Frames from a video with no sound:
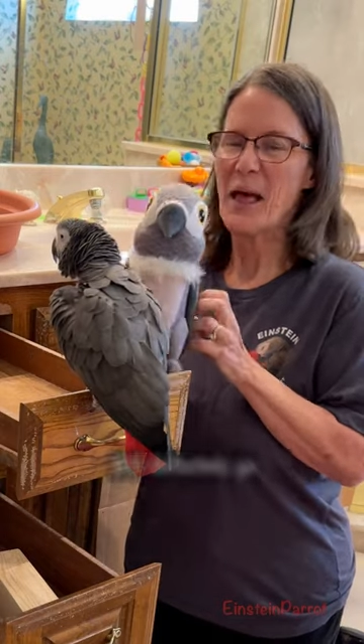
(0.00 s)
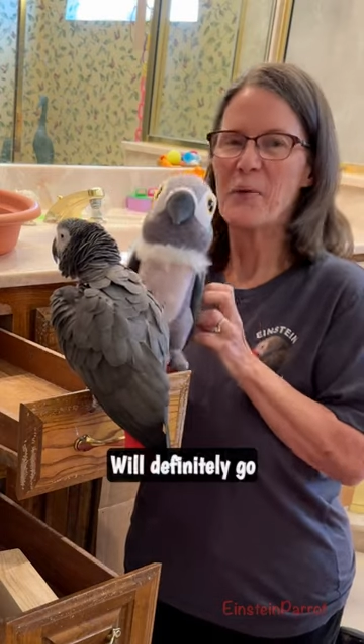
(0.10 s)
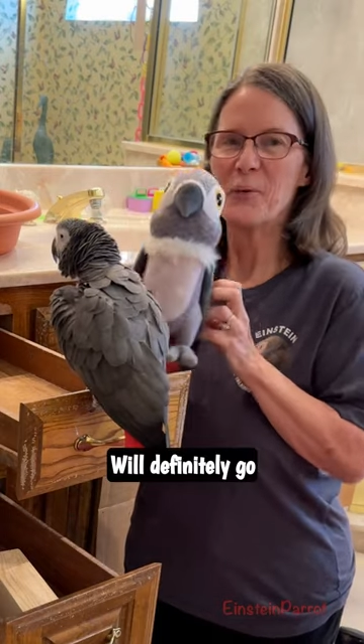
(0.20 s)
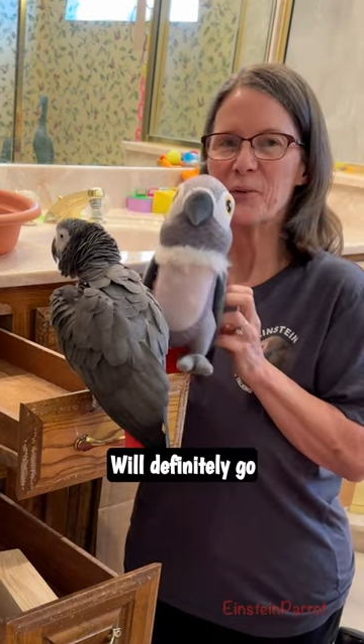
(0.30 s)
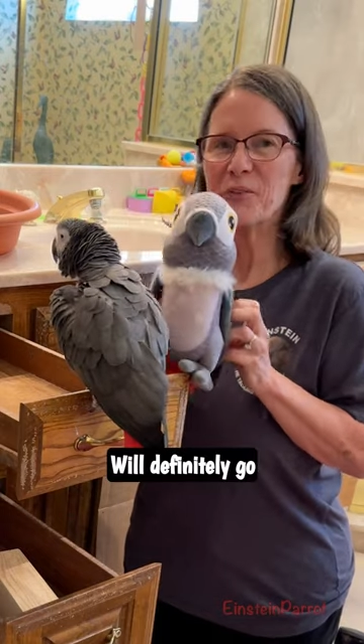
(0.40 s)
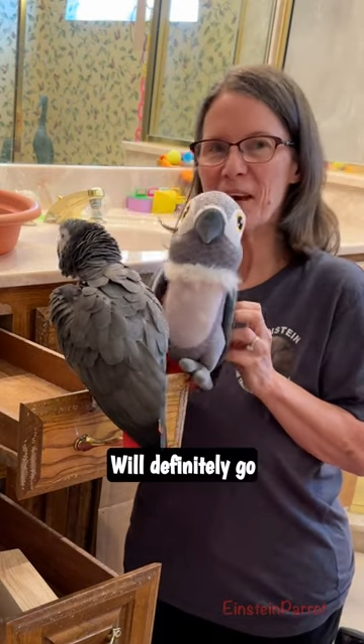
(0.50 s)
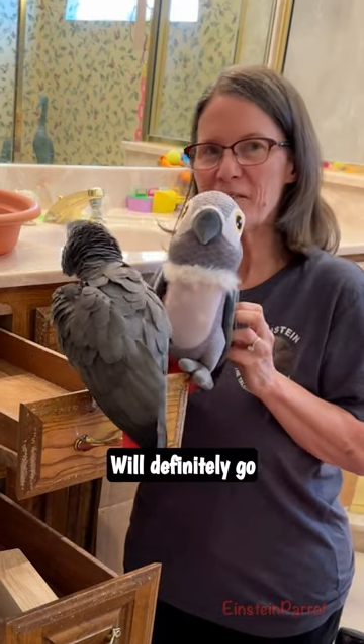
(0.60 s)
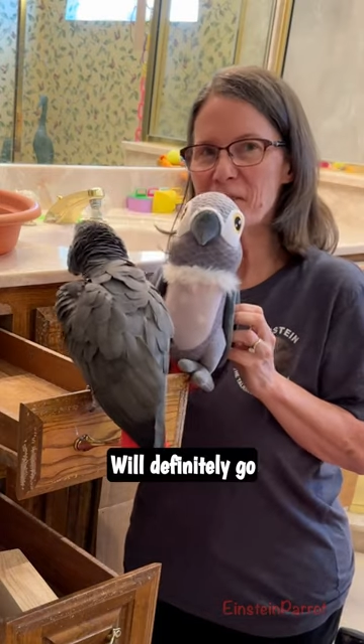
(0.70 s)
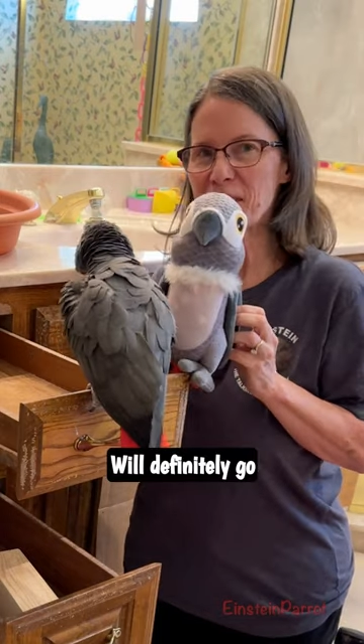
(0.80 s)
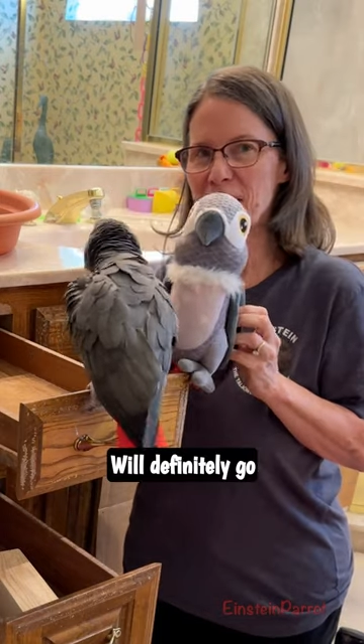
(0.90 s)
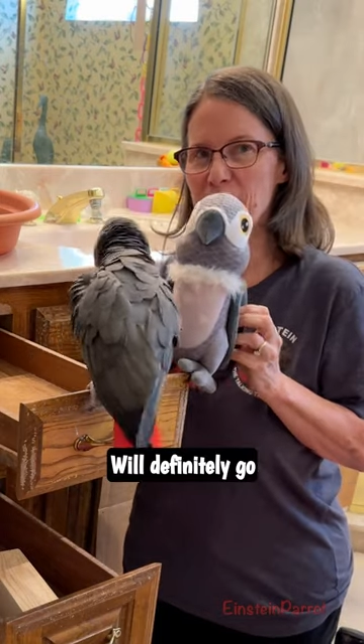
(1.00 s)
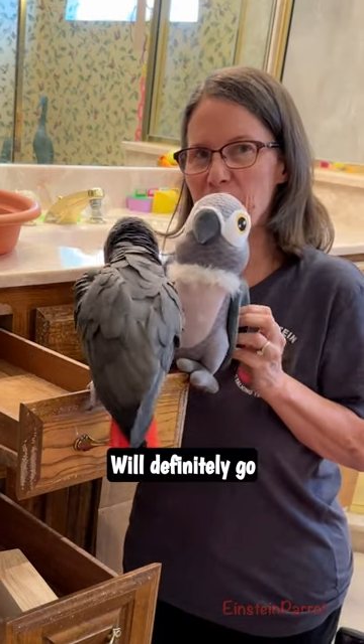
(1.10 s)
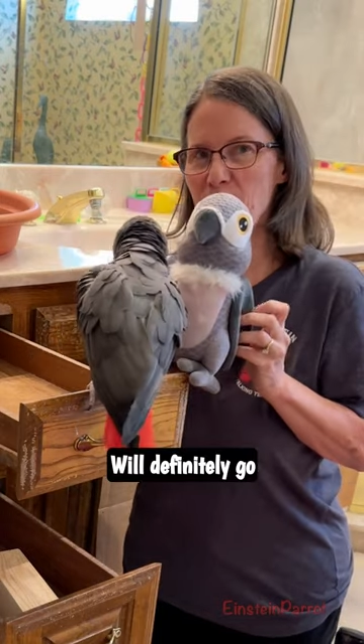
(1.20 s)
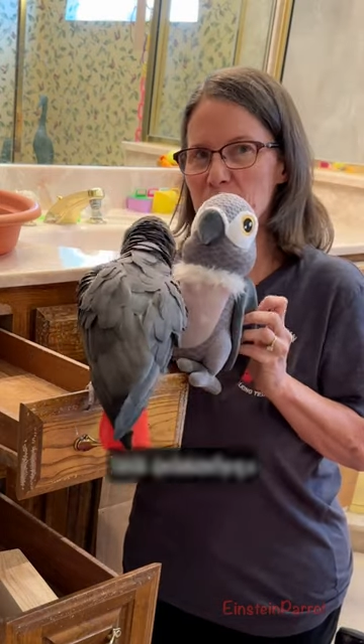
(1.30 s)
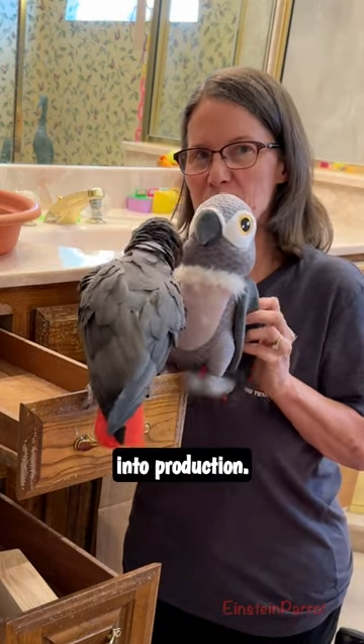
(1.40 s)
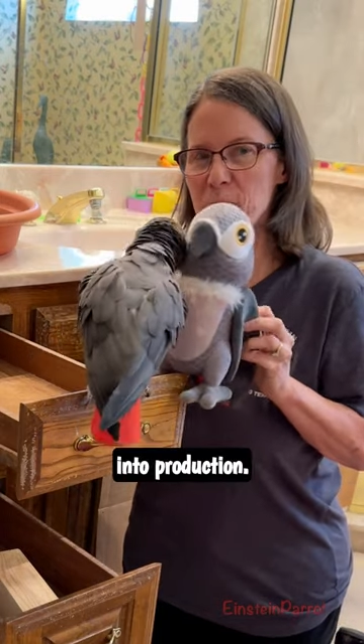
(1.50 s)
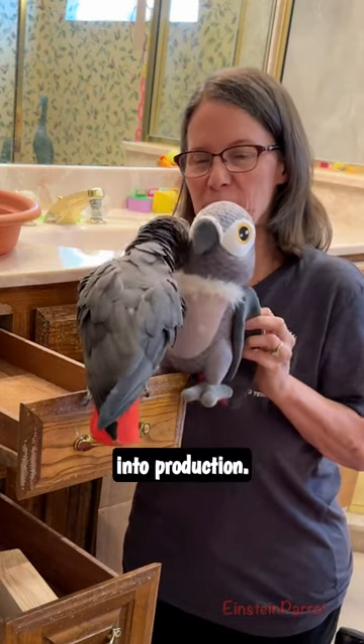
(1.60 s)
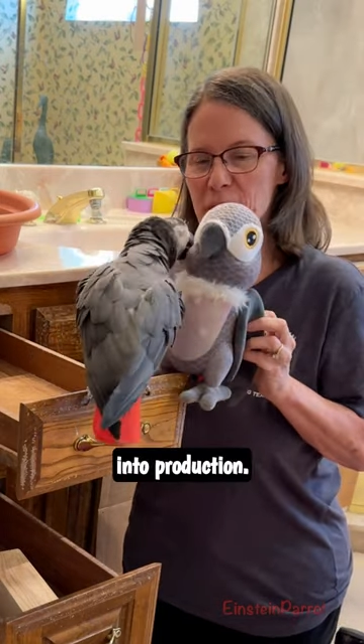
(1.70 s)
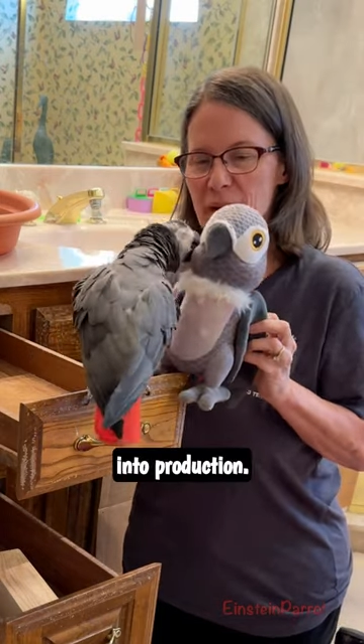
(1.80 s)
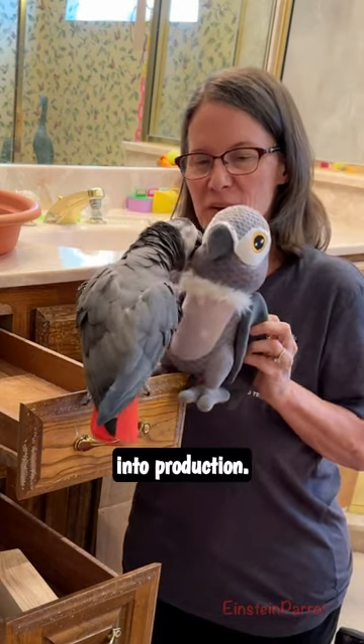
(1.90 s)
will definitely go into
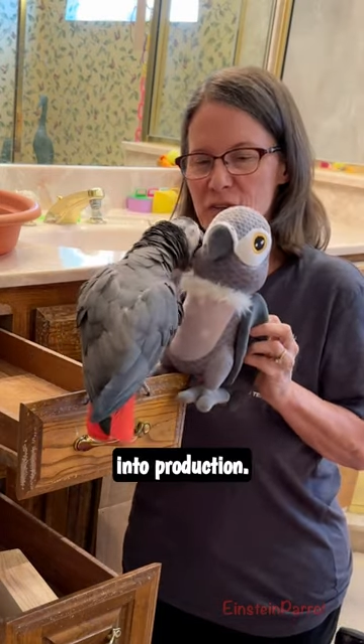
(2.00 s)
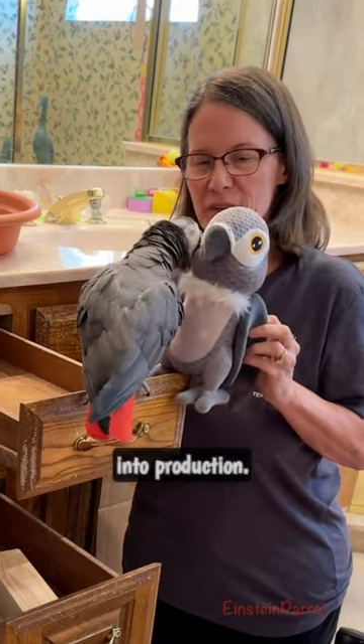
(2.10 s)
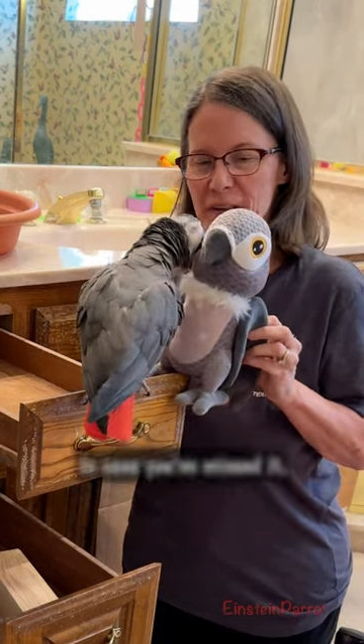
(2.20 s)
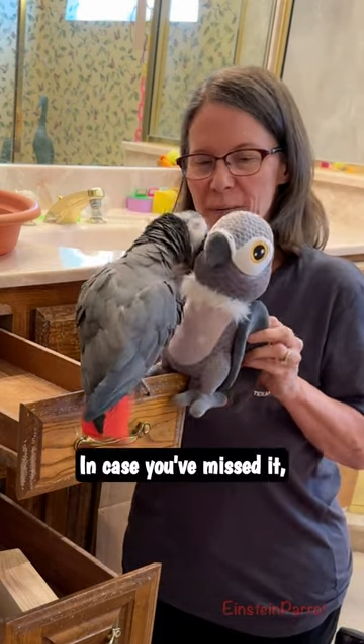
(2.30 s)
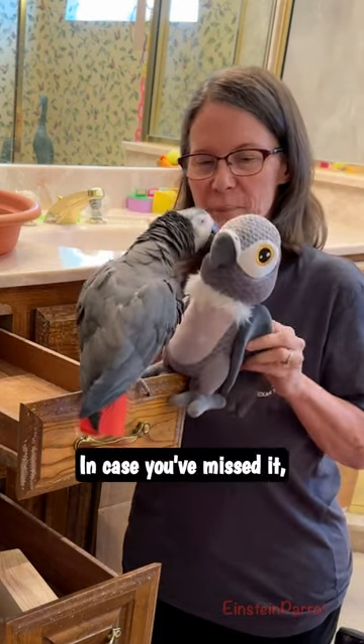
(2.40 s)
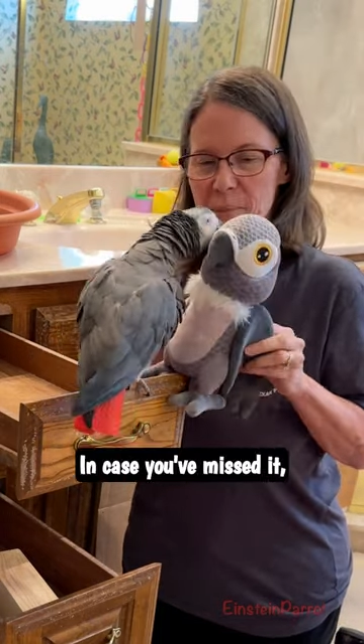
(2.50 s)
production.